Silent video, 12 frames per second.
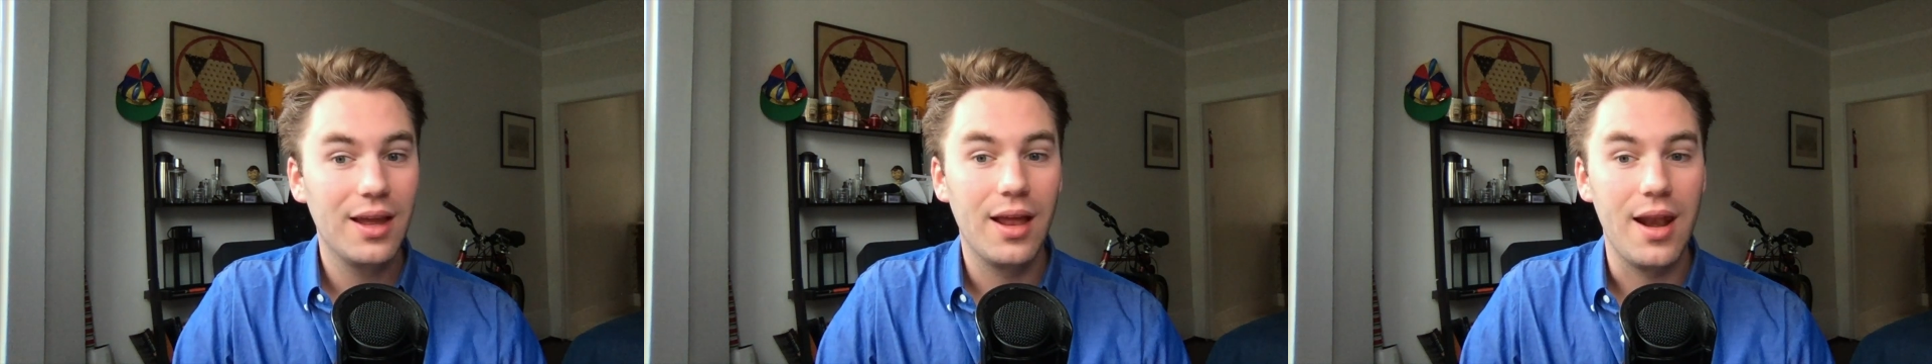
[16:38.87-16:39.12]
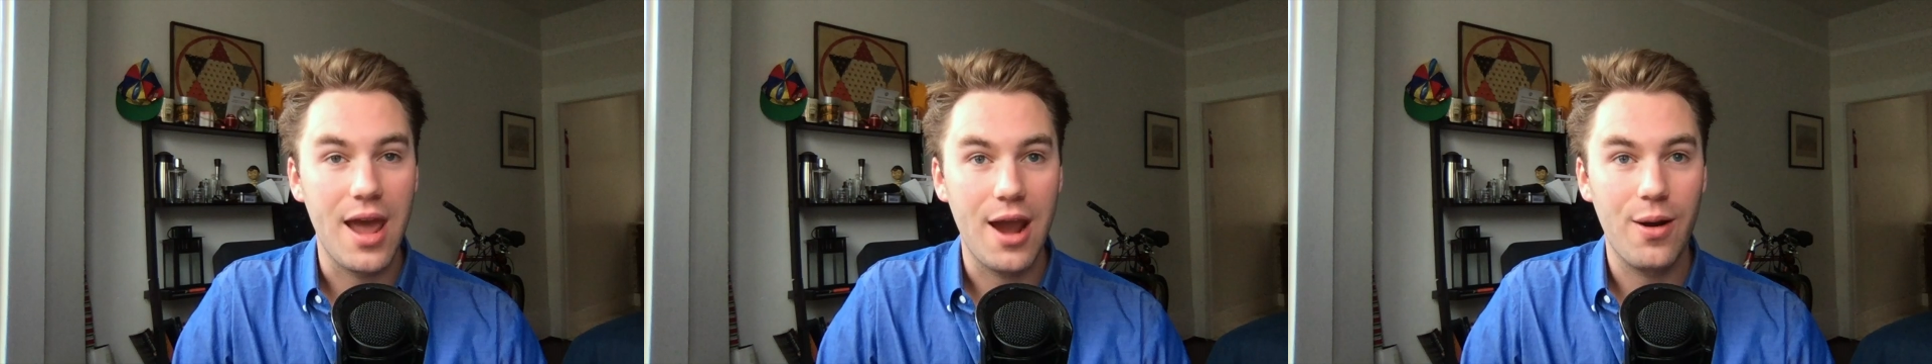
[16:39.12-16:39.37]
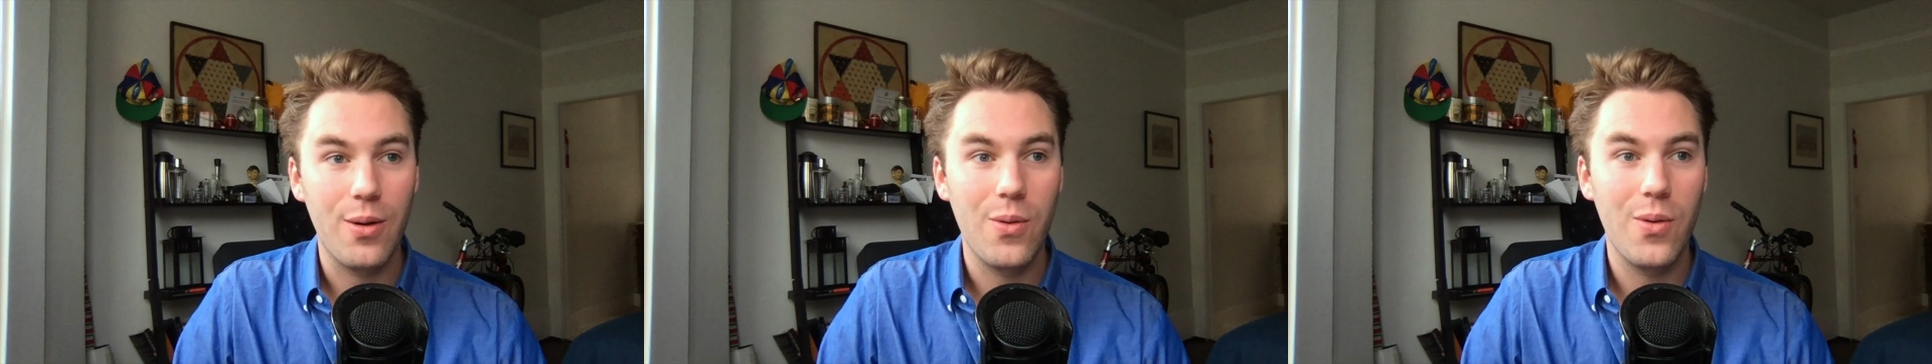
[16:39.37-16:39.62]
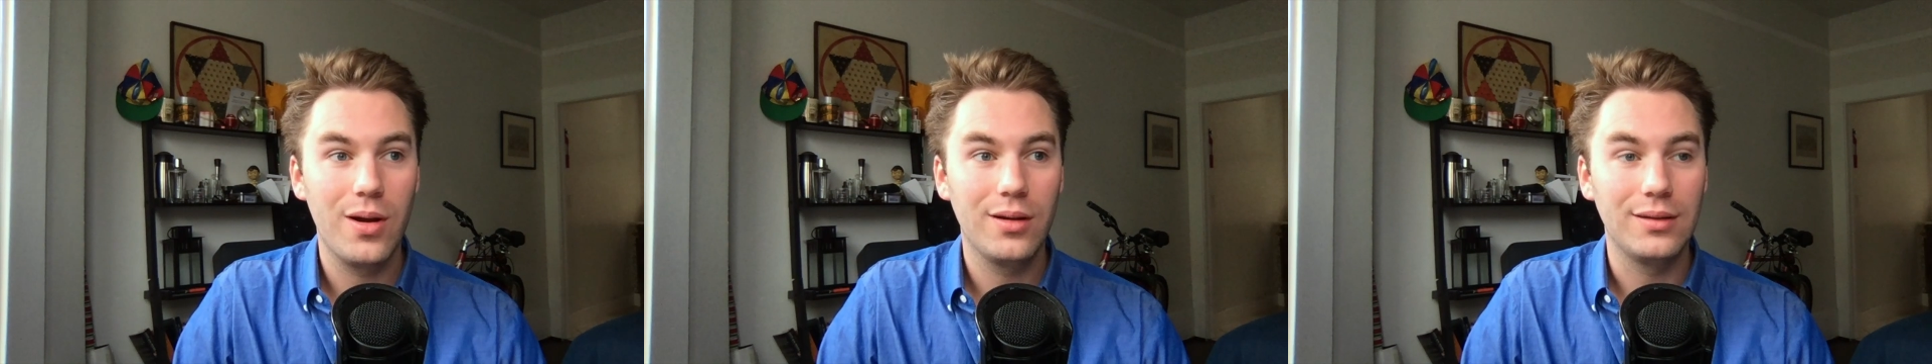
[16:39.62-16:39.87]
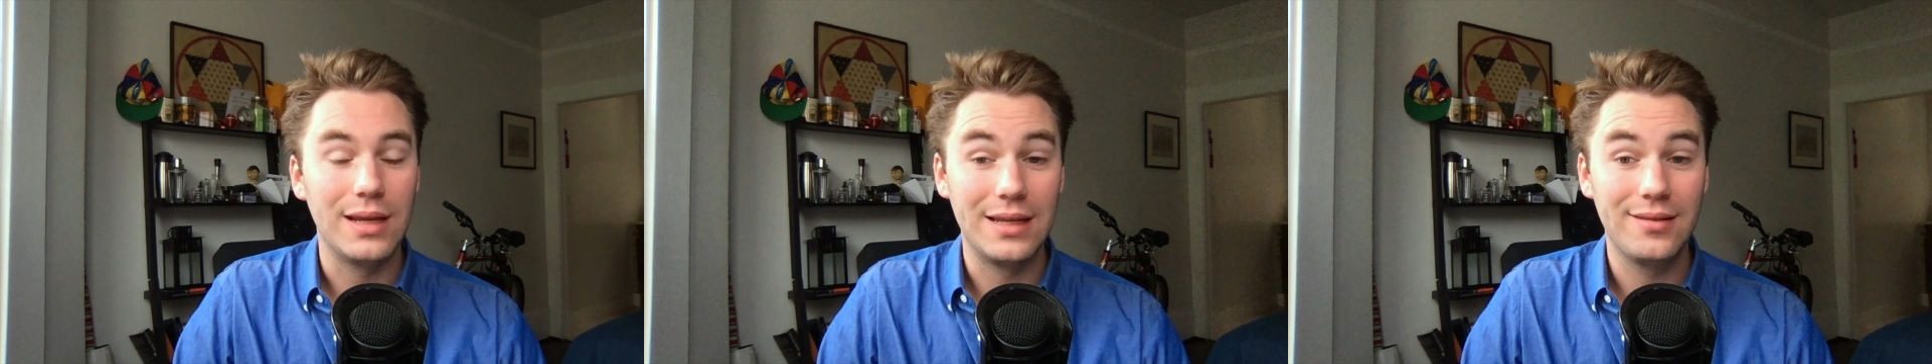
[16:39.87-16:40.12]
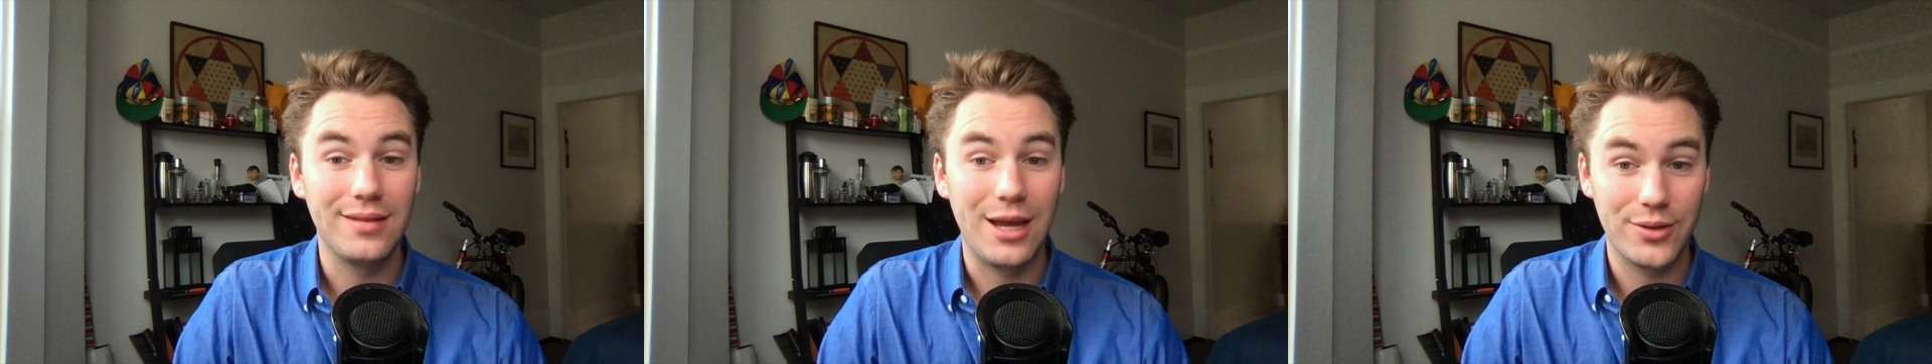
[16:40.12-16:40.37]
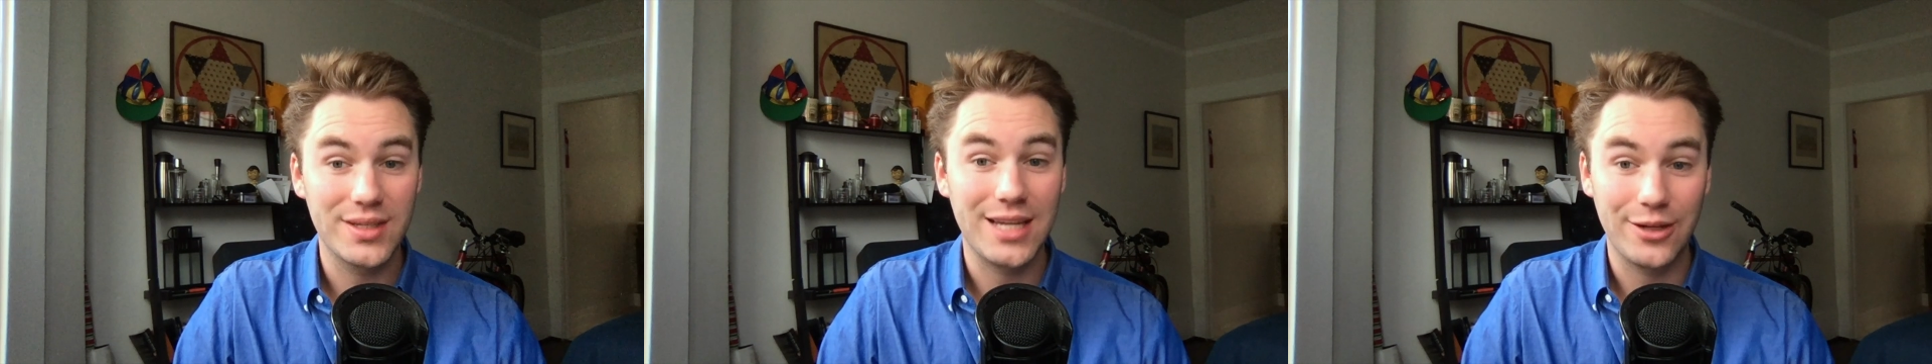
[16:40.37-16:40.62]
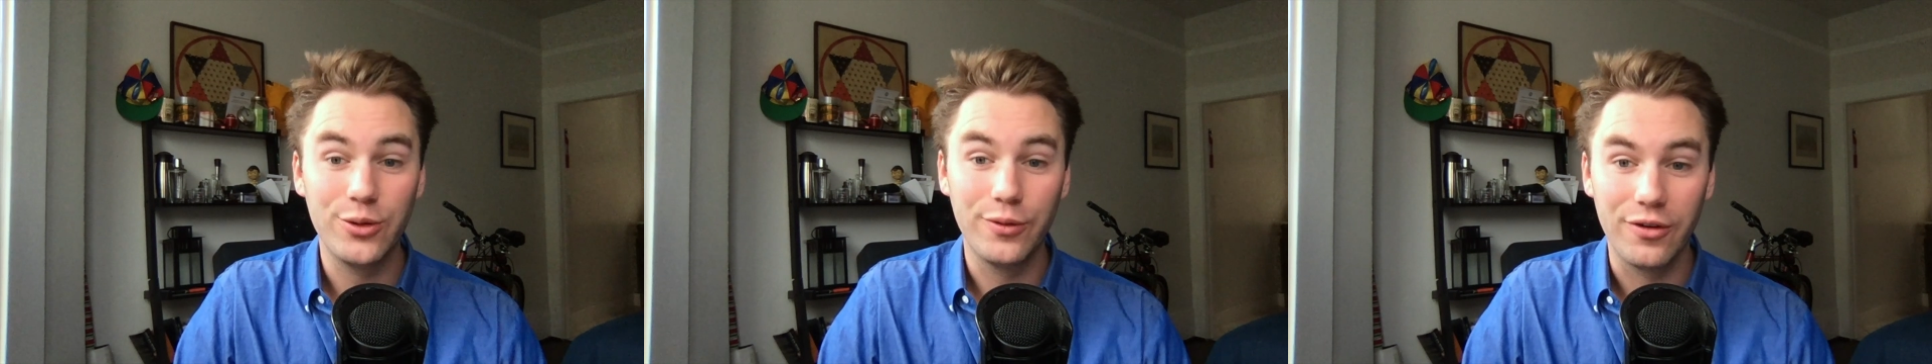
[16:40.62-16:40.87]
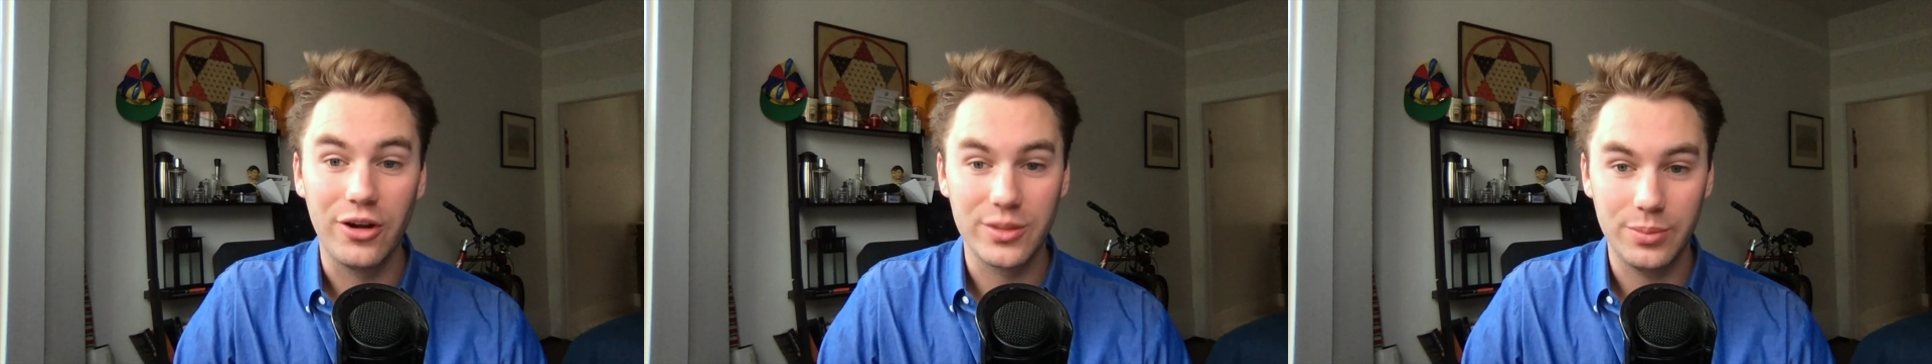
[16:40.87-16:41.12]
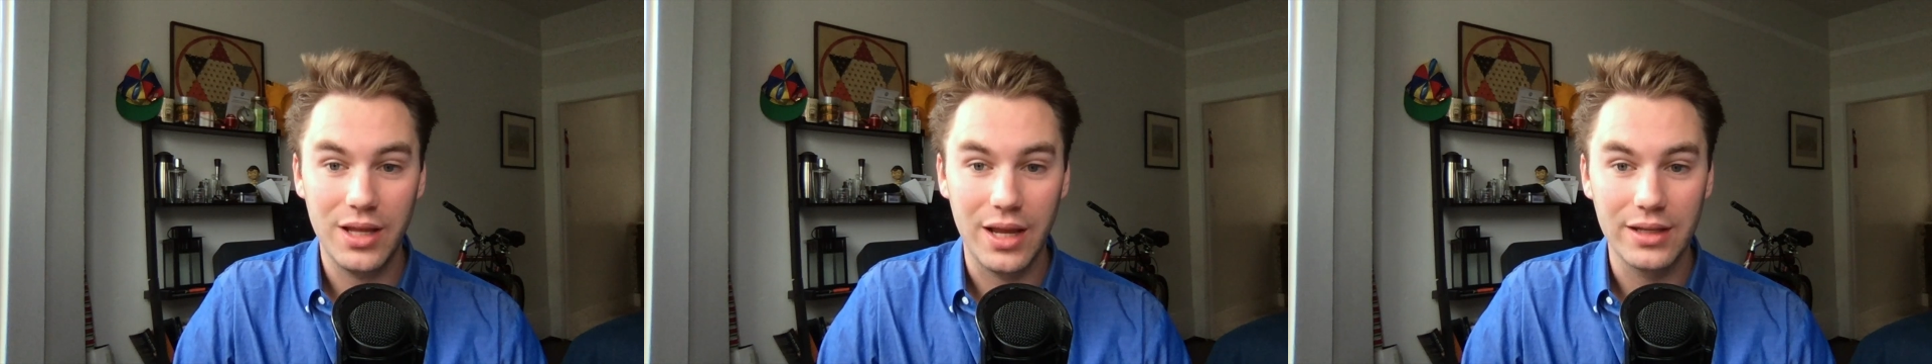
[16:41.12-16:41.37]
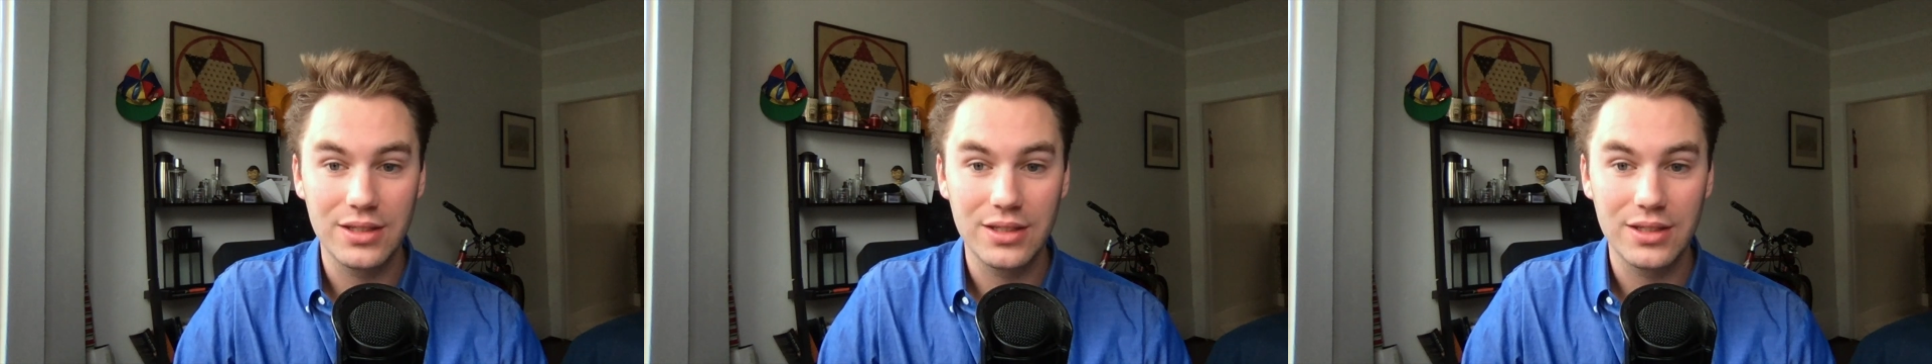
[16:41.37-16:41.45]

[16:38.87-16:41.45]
now the statute of frauds applies.